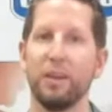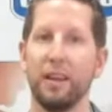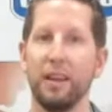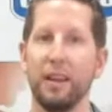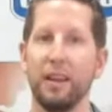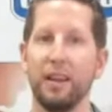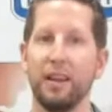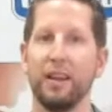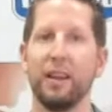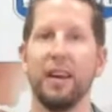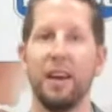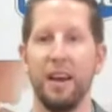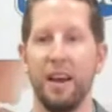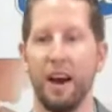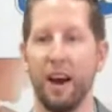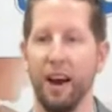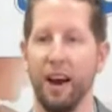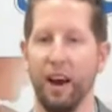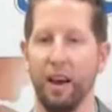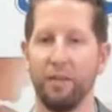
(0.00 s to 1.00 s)
would need
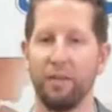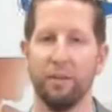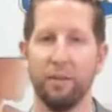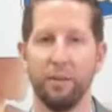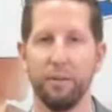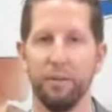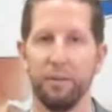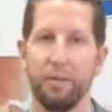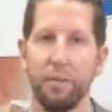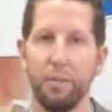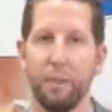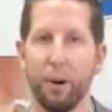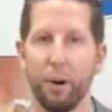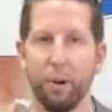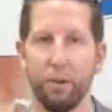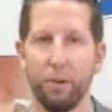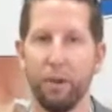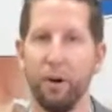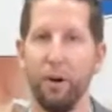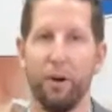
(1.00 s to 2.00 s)
uh, from, from
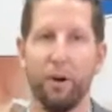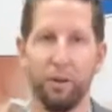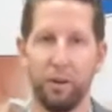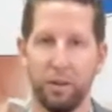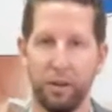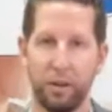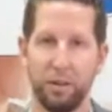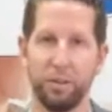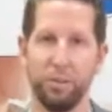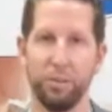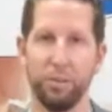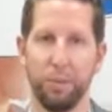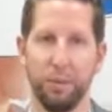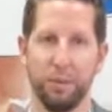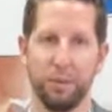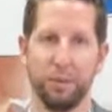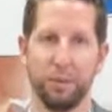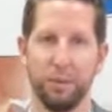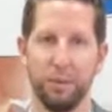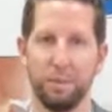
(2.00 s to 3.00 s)
birth all the way through
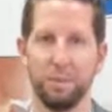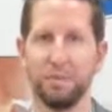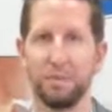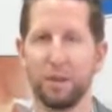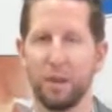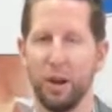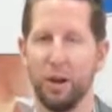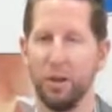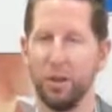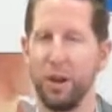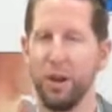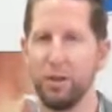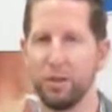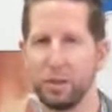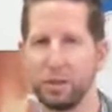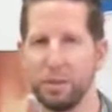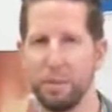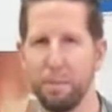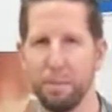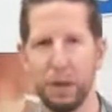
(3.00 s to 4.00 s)
booster. So
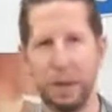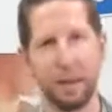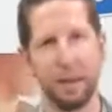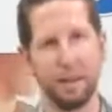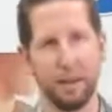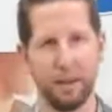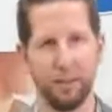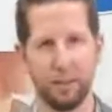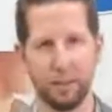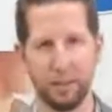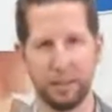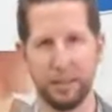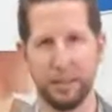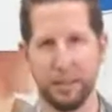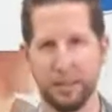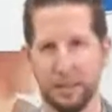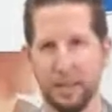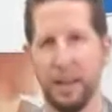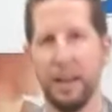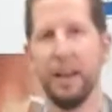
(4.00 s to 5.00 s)
those are the big
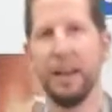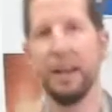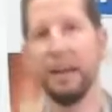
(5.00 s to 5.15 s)
differences